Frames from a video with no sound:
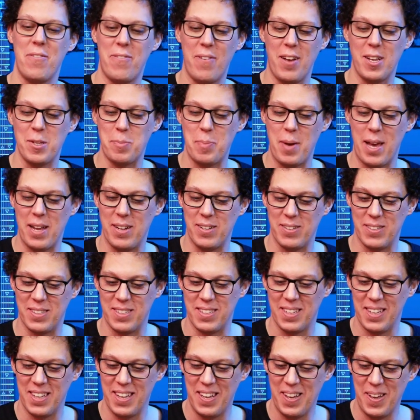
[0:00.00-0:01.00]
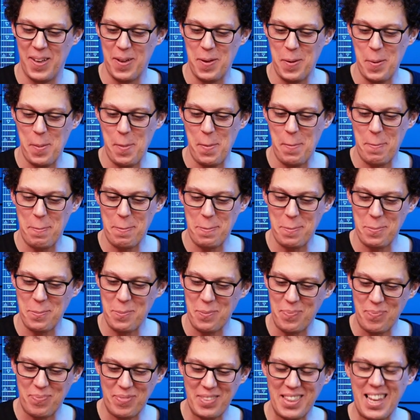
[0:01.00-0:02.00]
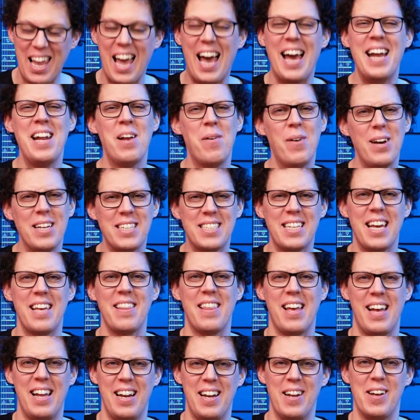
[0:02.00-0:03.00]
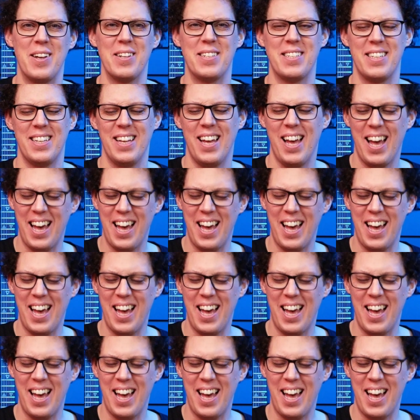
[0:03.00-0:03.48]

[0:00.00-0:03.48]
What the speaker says: fuzz pedals. I know I say that a lot.